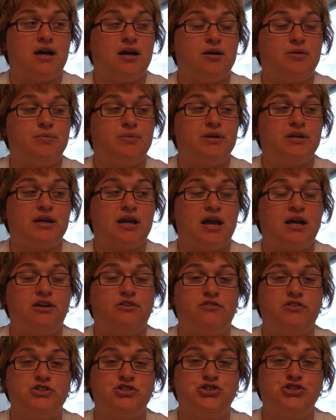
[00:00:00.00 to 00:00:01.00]
kind
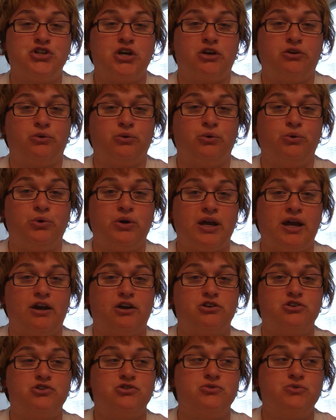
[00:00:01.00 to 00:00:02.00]
of a general
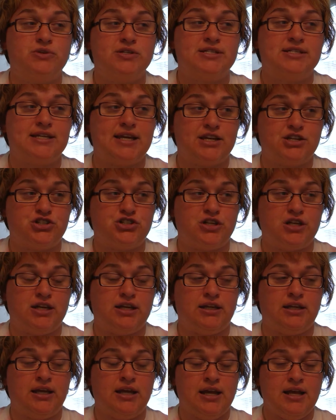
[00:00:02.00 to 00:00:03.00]

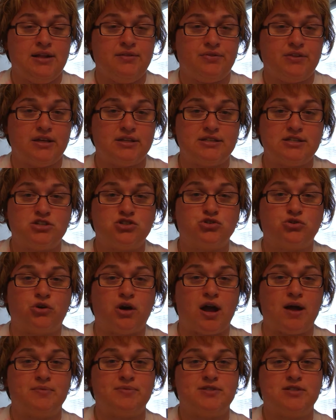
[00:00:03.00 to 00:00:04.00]
characterization that
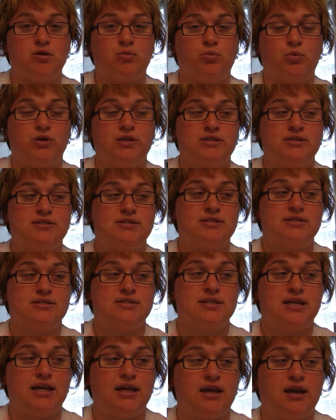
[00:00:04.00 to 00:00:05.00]
describes someone's
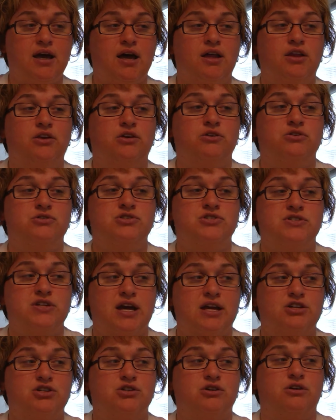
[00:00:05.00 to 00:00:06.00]
skin color,
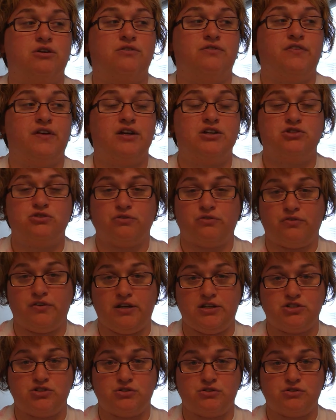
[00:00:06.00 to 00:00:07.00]
stature, facial
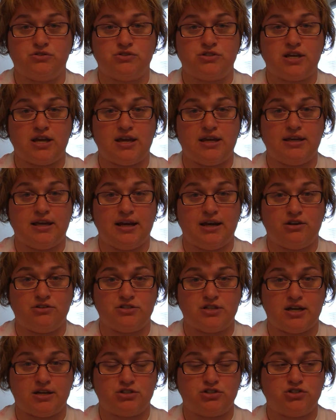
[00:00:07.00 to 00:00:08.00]
features, and hair
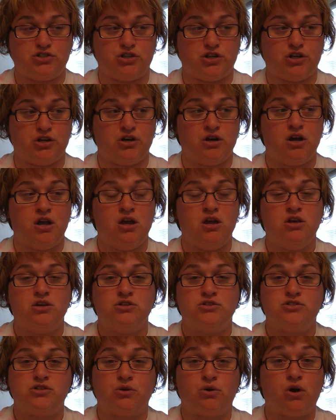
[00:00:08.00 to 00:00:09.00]
texture.
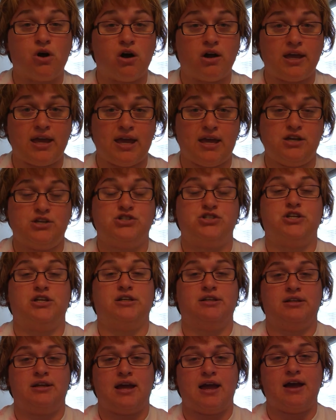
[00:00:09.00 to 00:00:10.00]
So
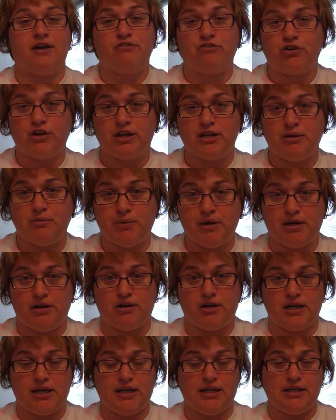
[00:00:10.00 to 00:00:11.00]
Caucasian, African
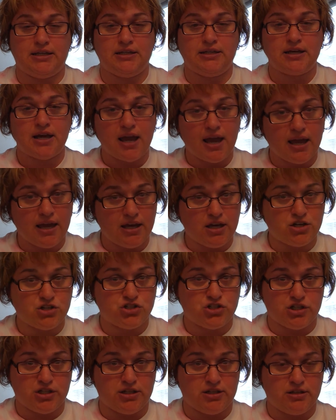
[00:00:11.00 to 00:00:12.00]
American,
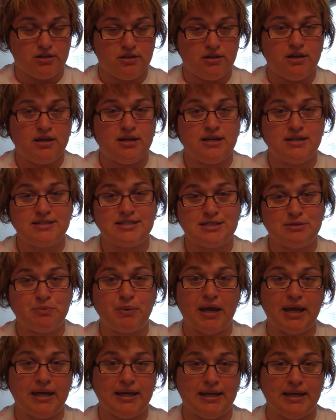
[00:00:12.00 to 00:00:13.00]
Asian,
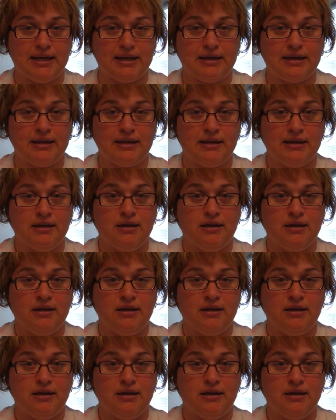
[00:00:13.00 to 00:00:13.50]
Hispanic,